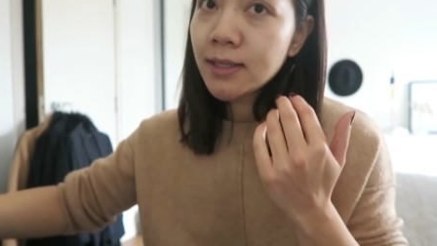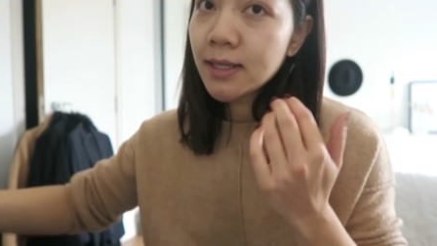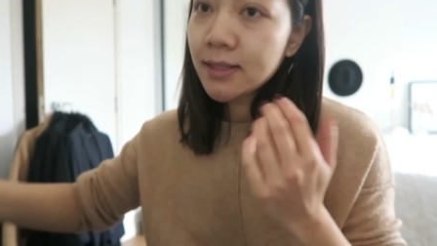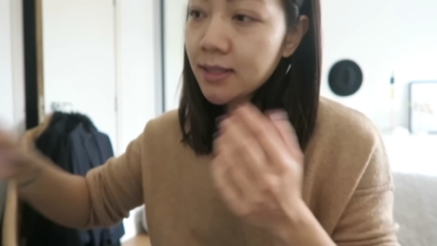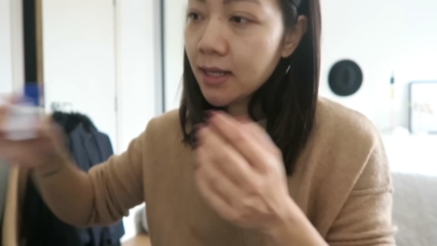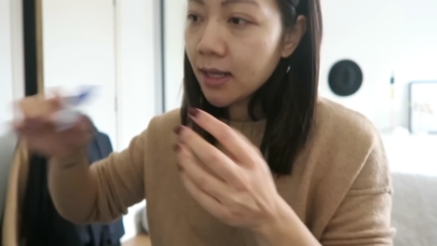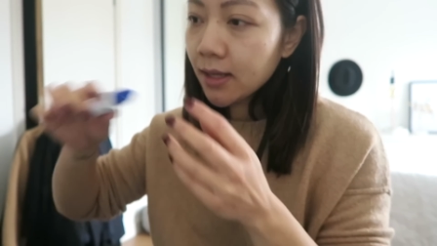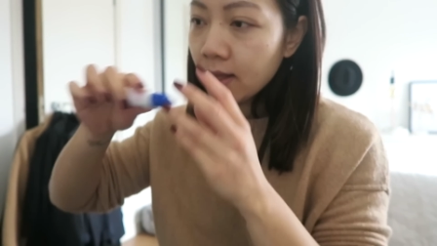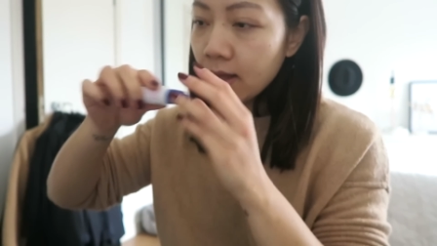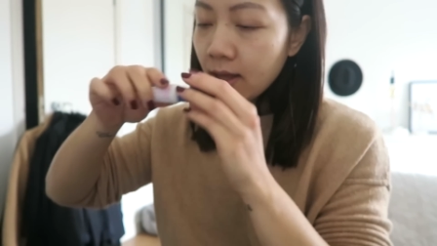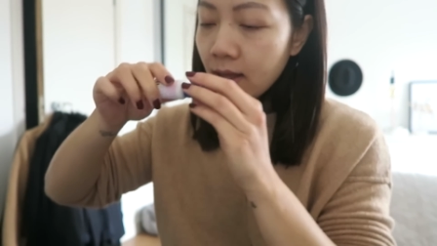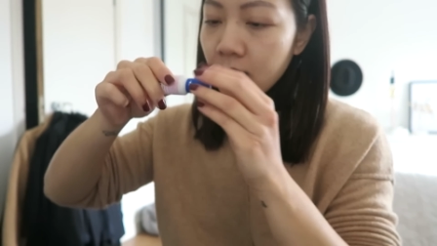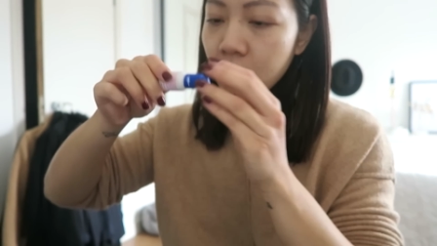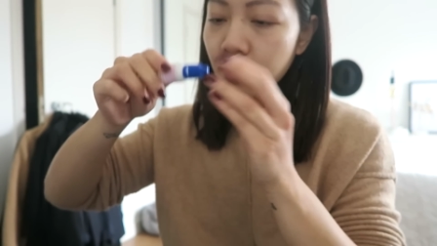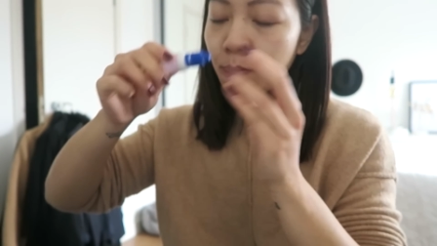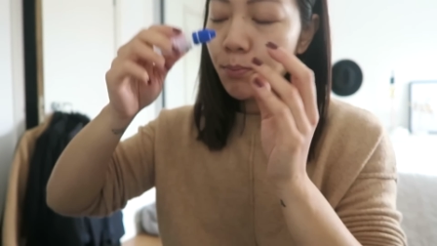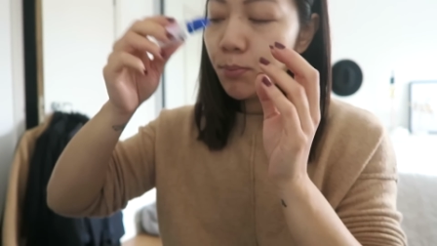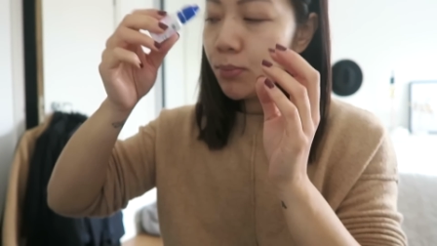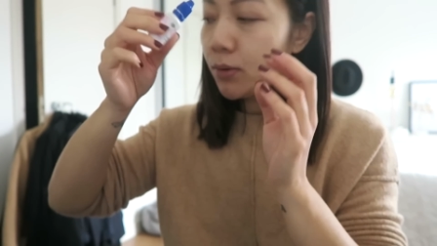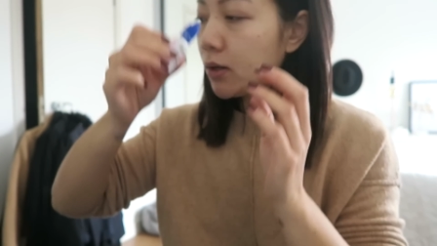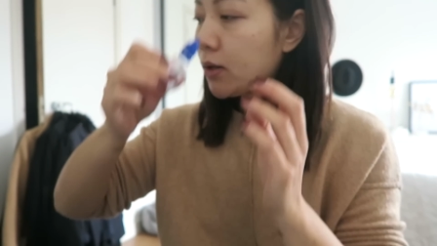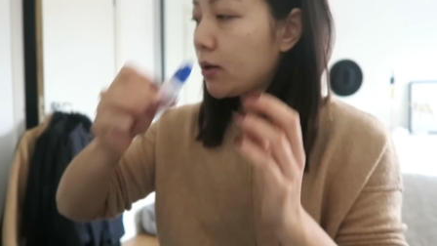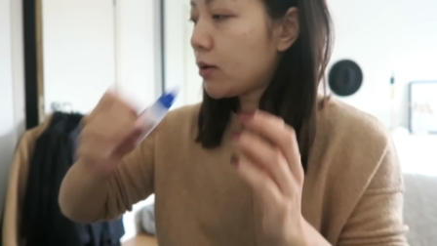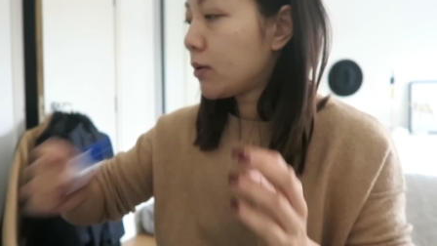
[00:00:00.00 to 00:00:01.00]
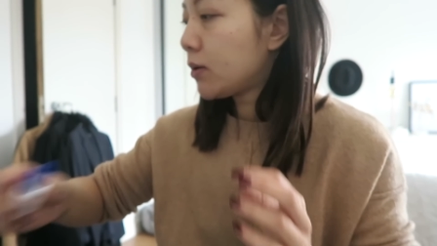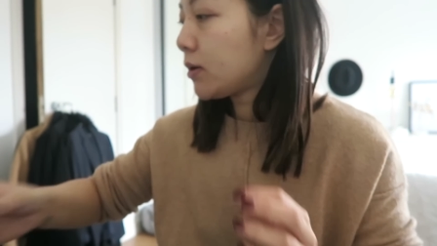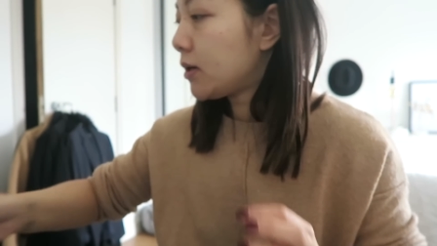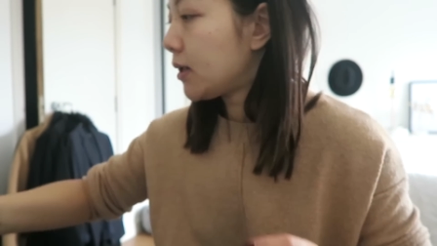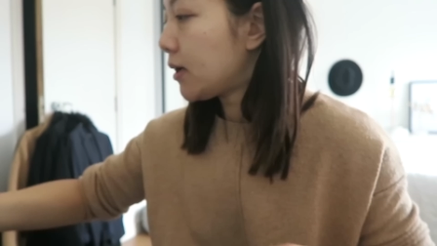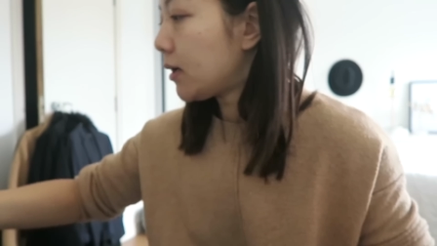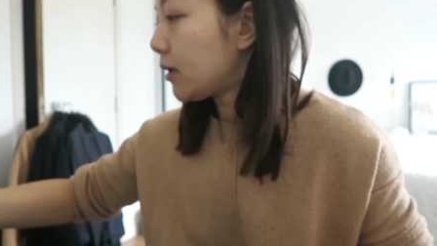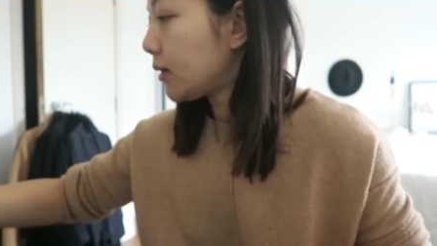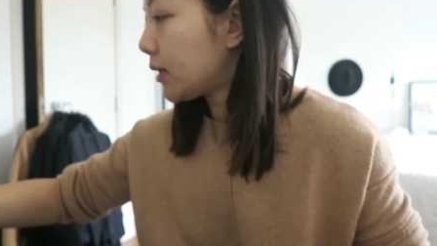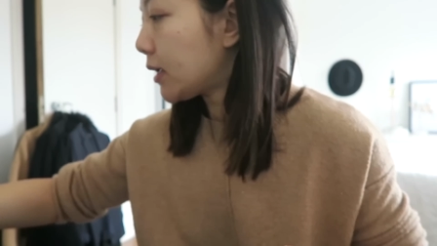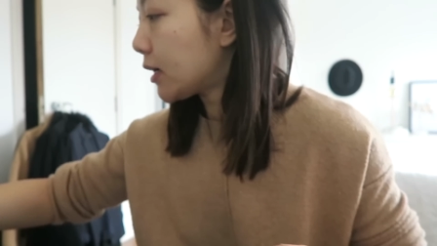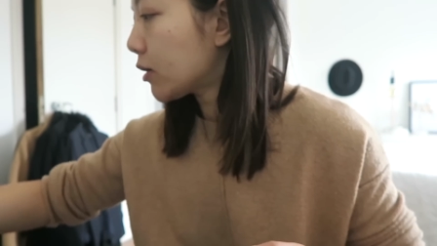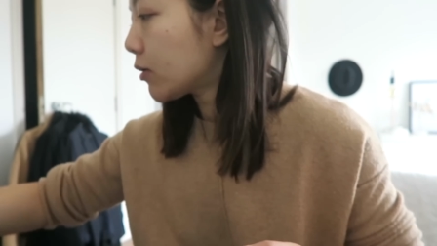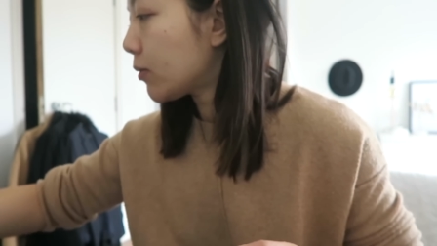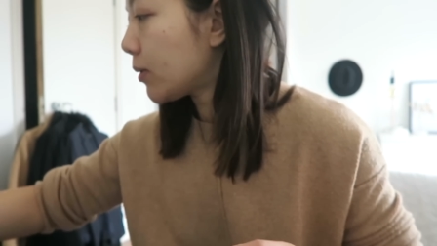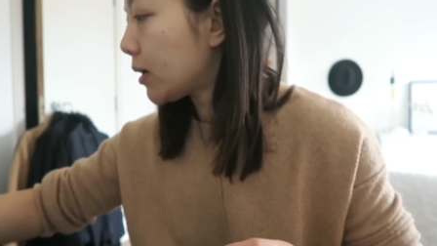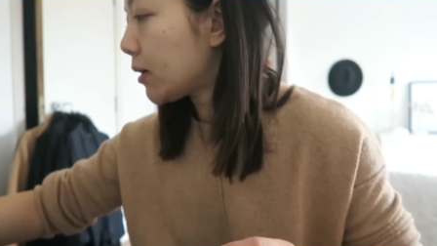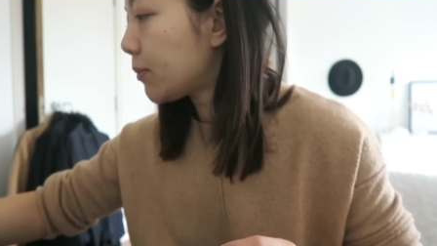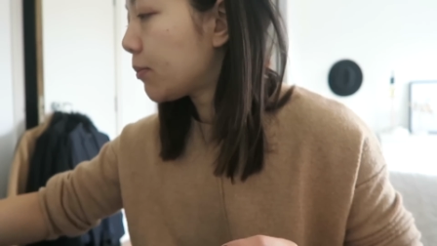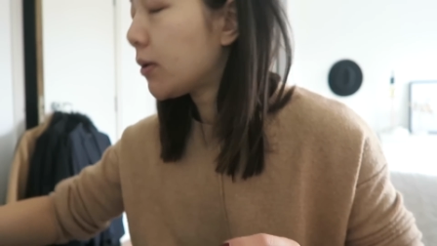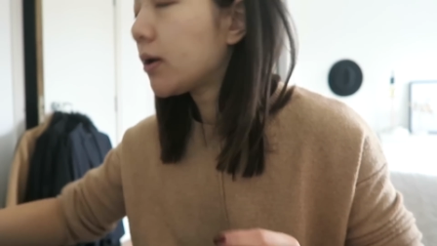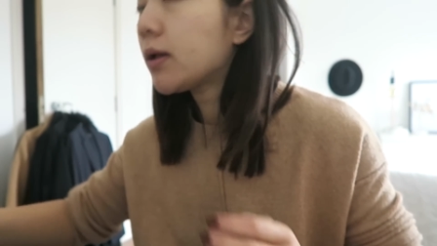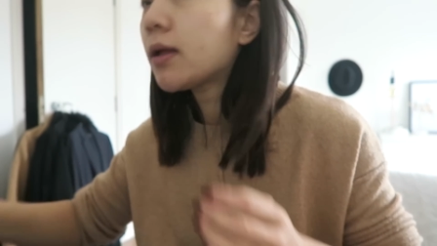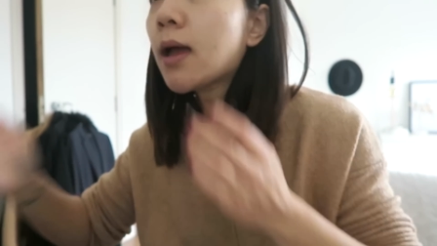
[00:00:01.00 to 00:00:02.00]
It's like a blue little
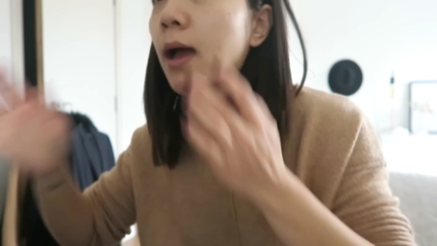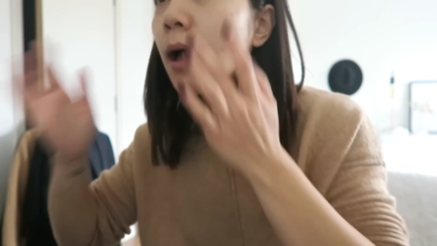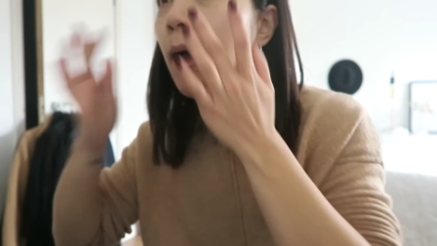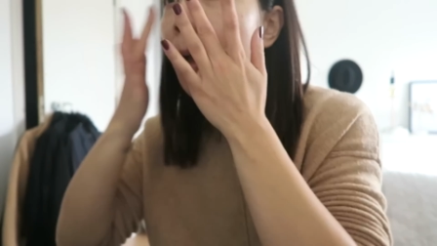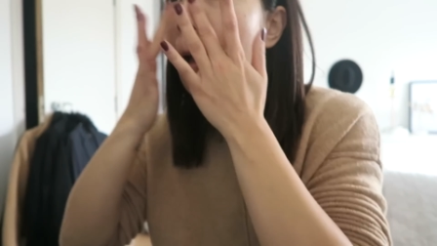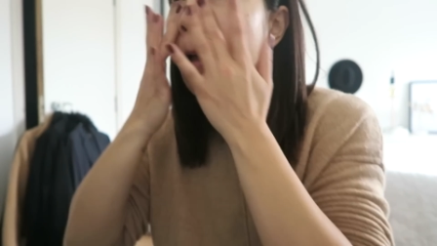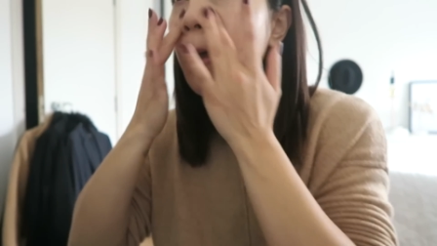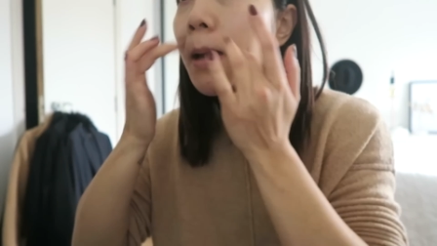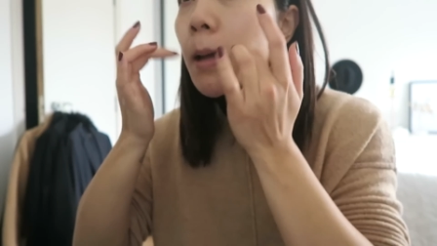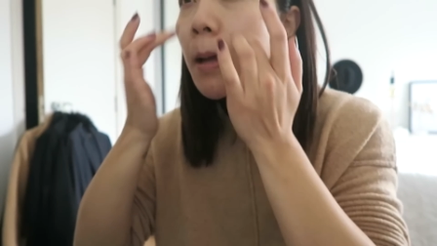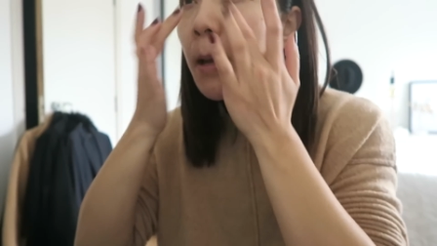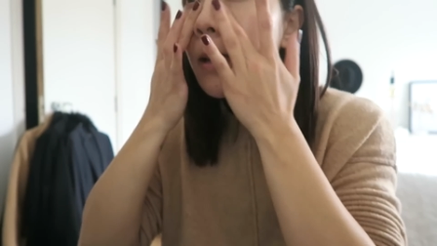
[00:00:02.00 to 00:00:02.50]
liquid, but yeah.